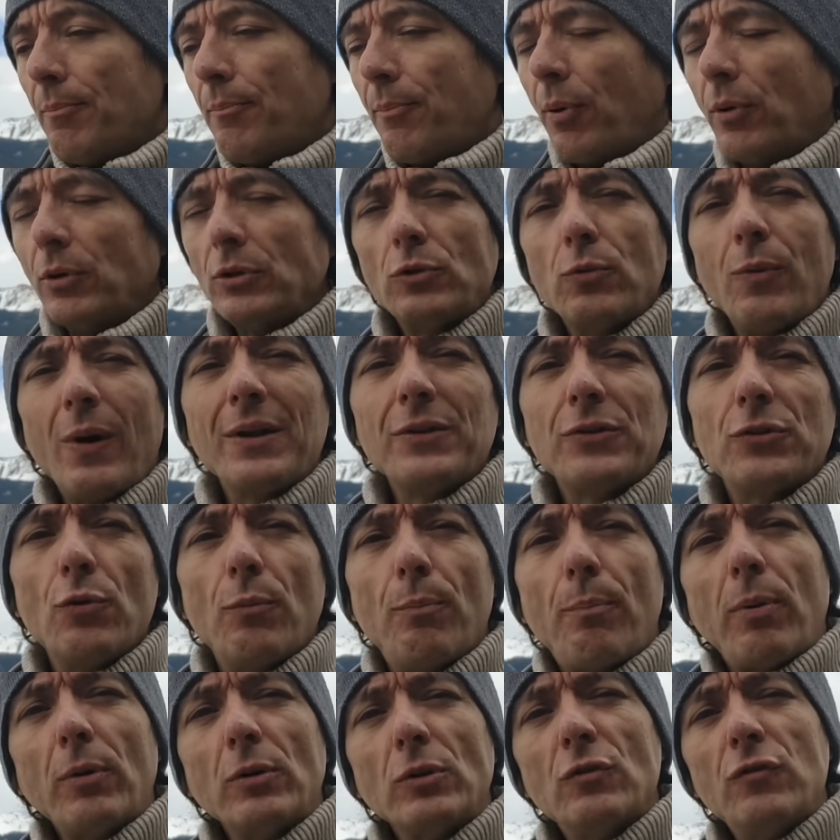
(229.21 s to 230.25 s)
0.1 to
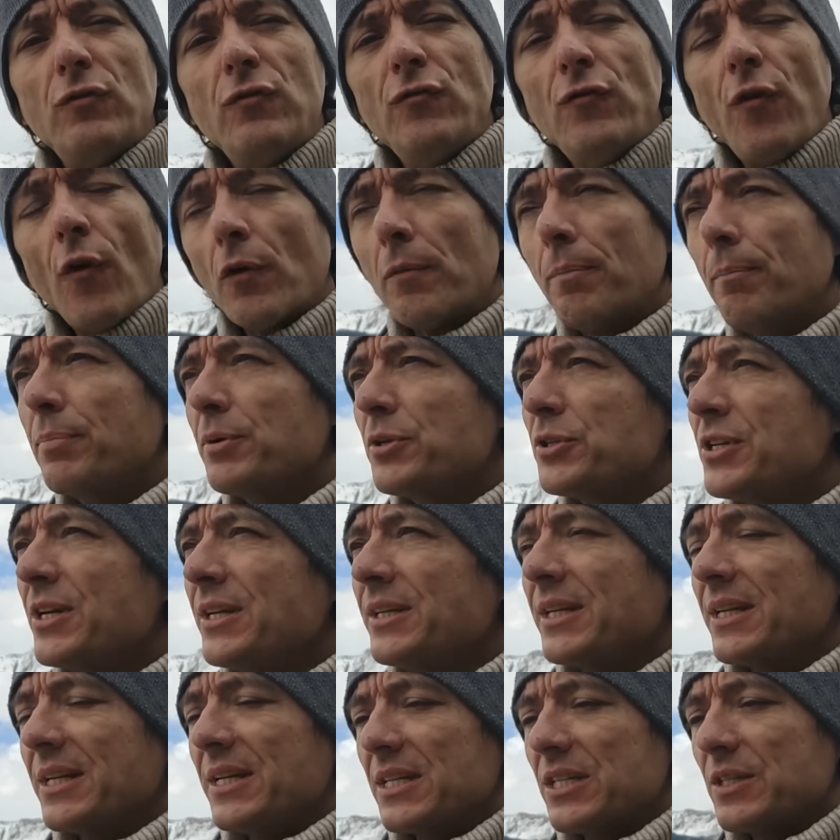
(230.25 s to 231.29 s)

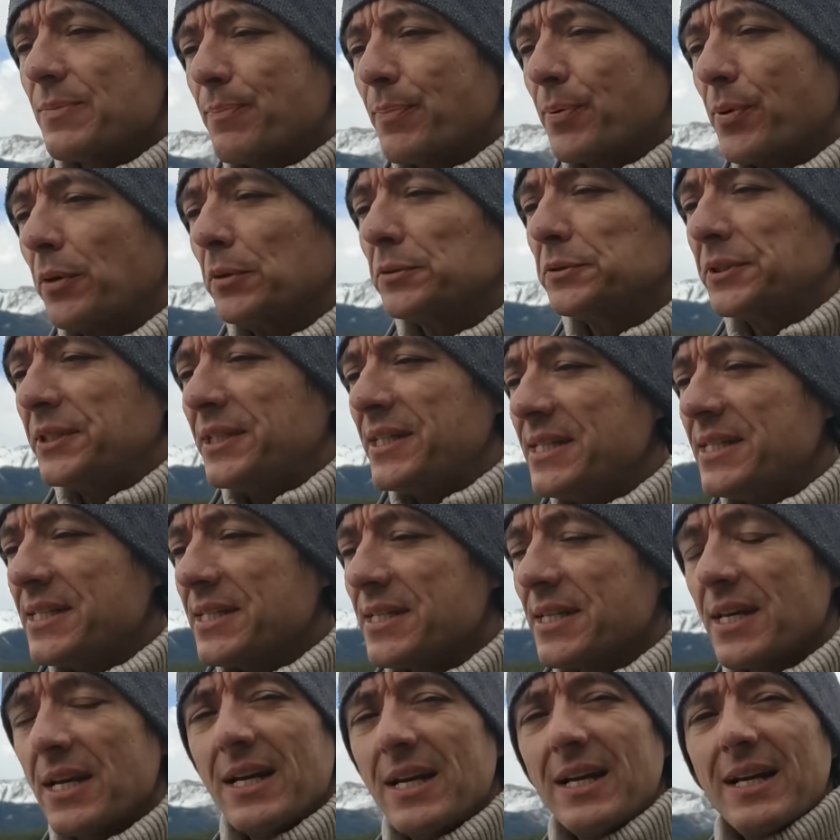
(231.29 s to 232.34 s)
0.4% is
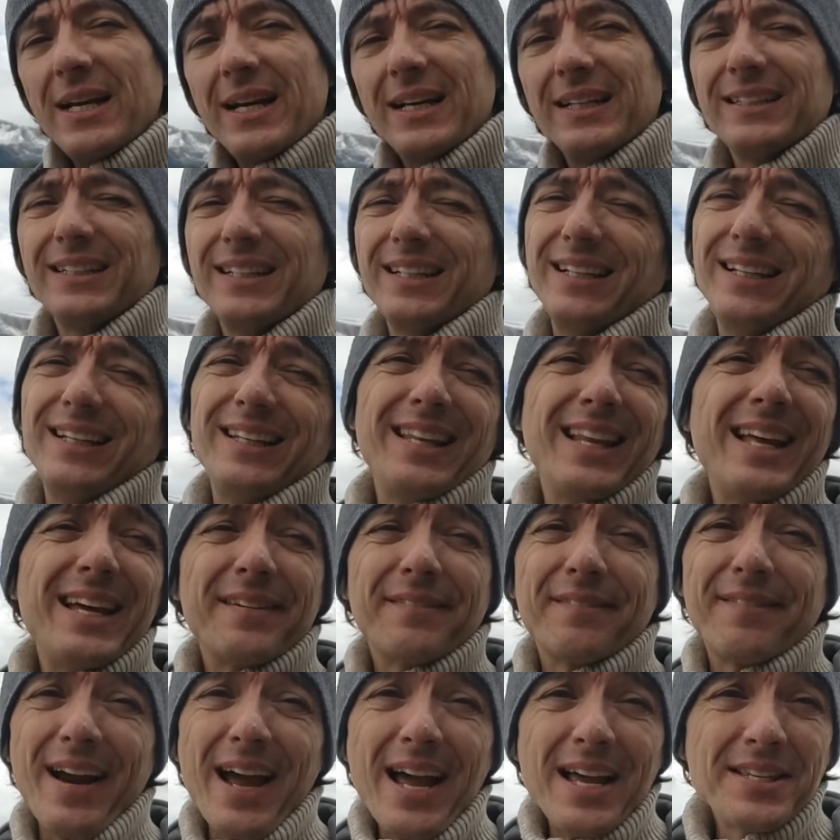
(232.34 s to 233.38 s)
proteins and the
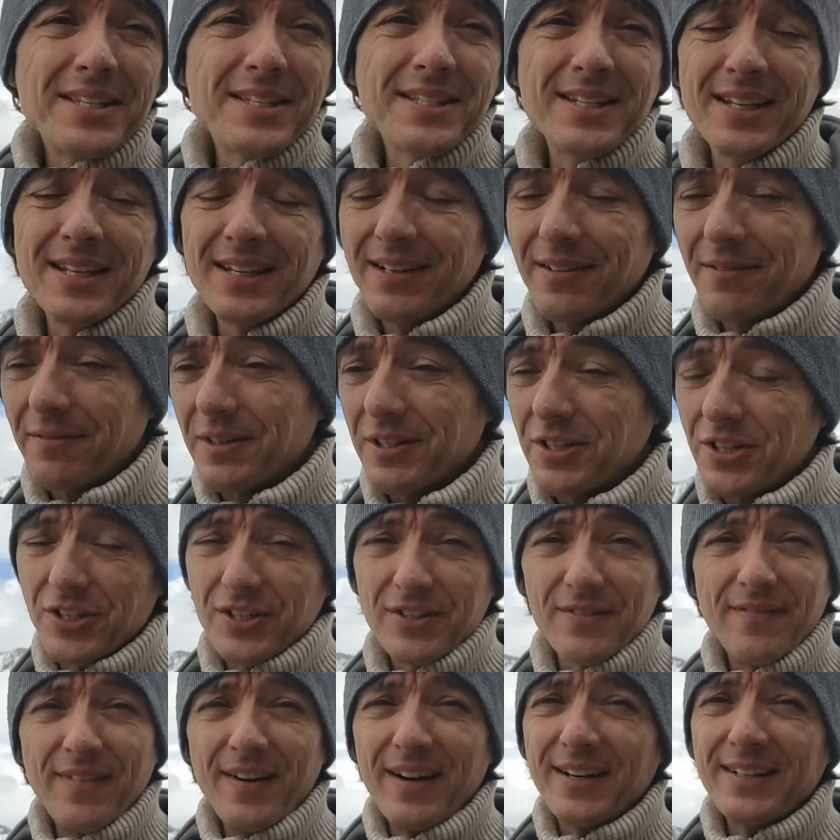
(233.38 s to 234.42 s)
rest, which
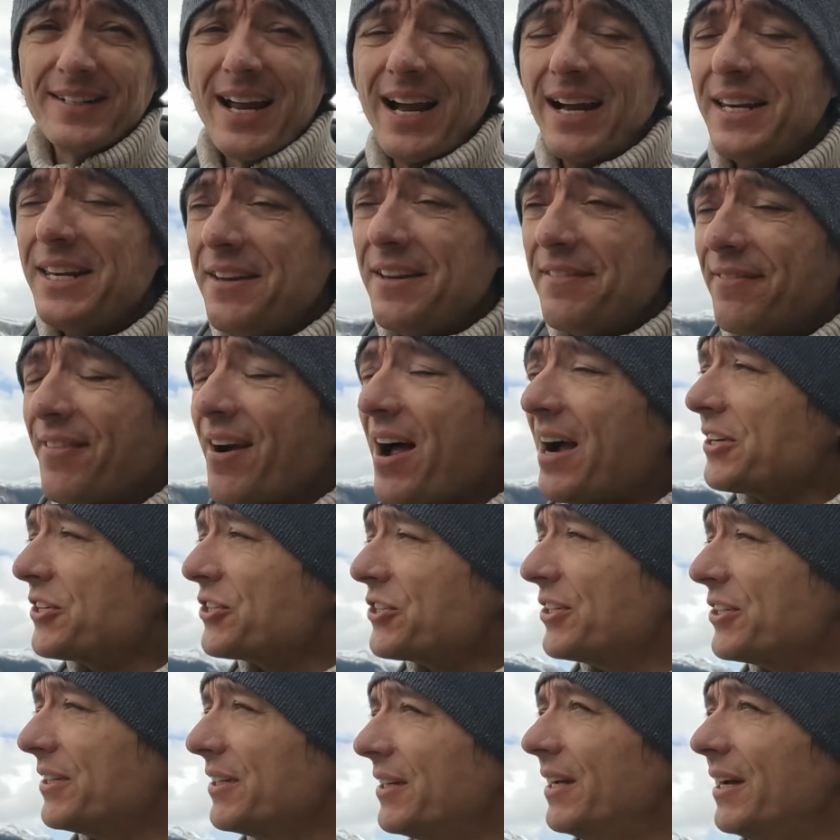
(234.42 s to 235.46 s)
is a very tiny
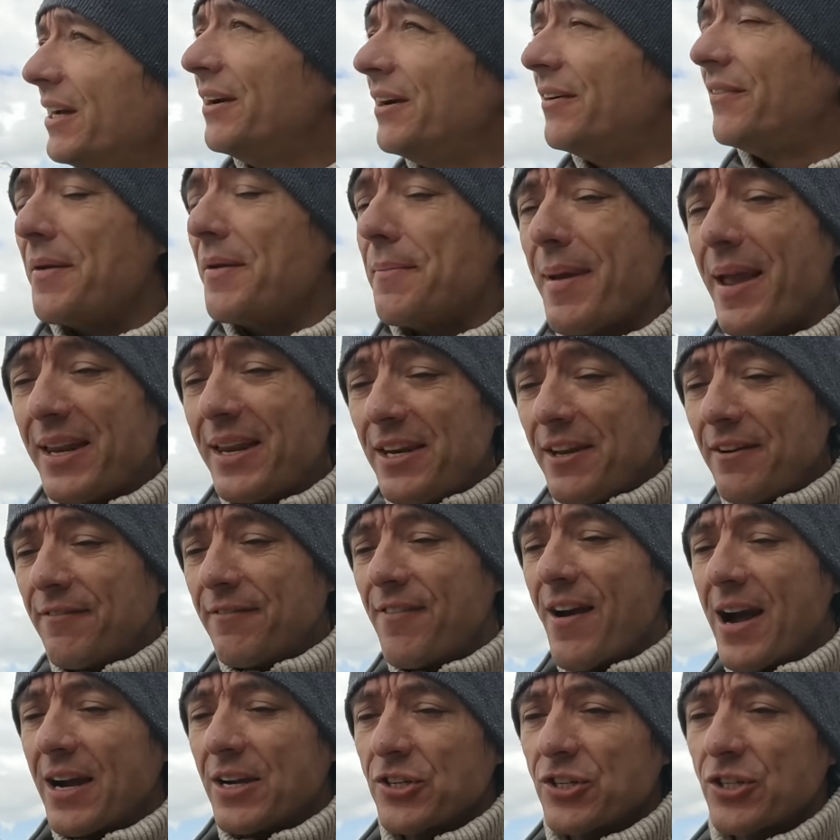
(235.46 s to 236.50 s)
fraction, remaining
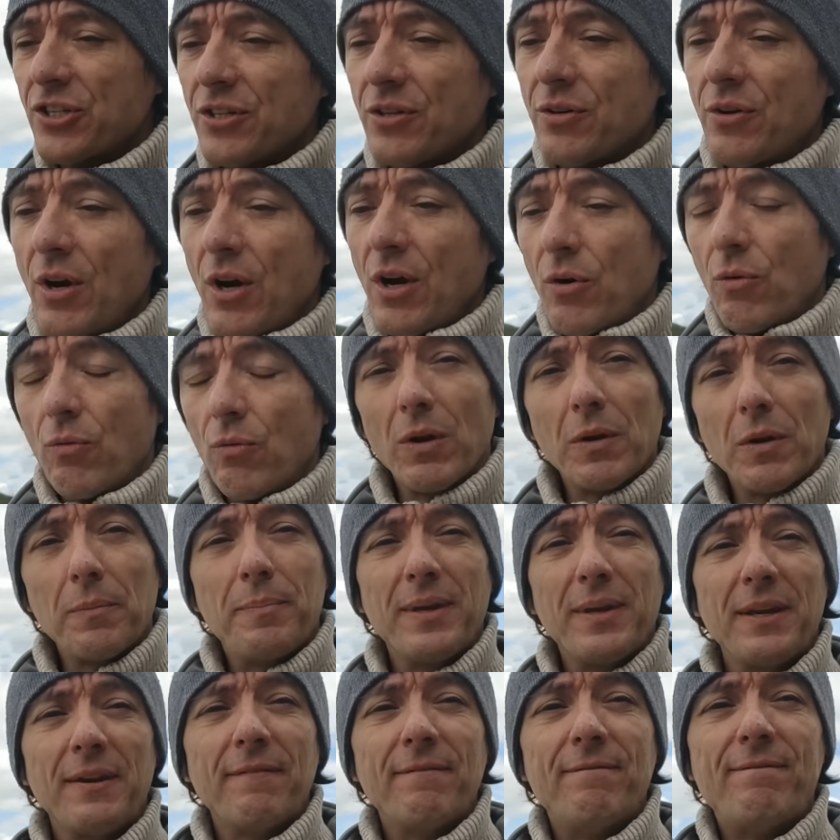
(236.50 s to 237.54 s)
fraction will
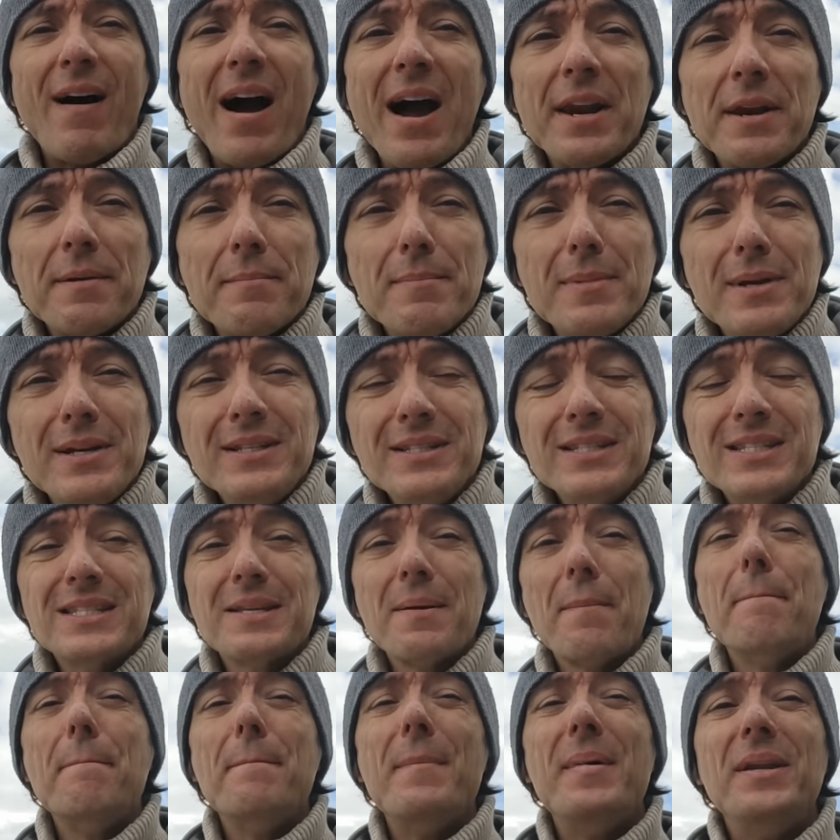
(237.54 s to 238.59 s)
be
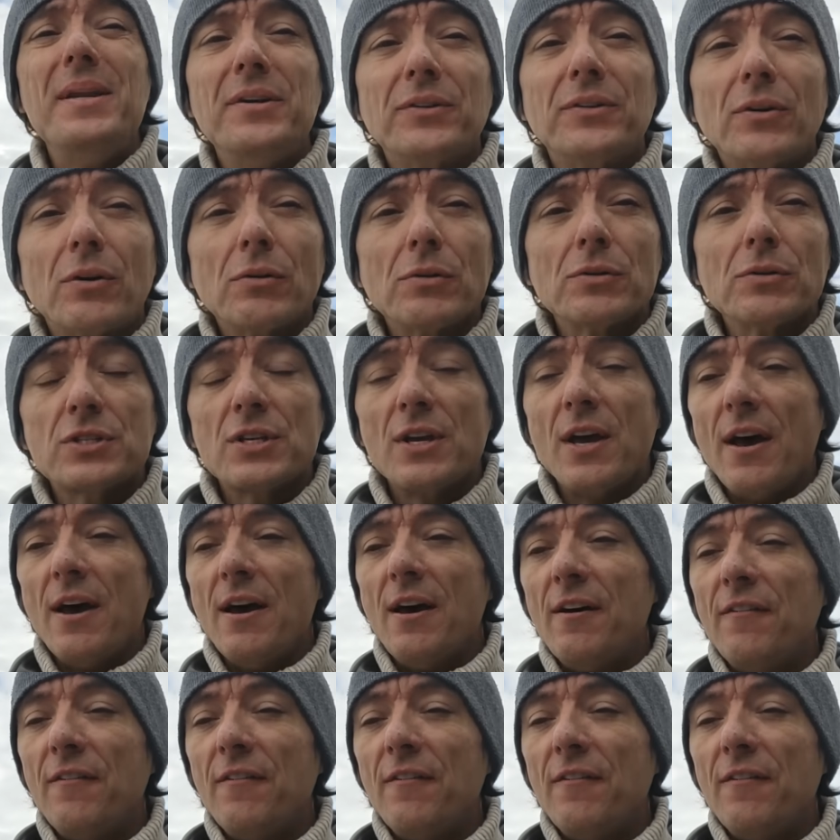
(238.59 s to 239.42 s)
vitamins, minerals,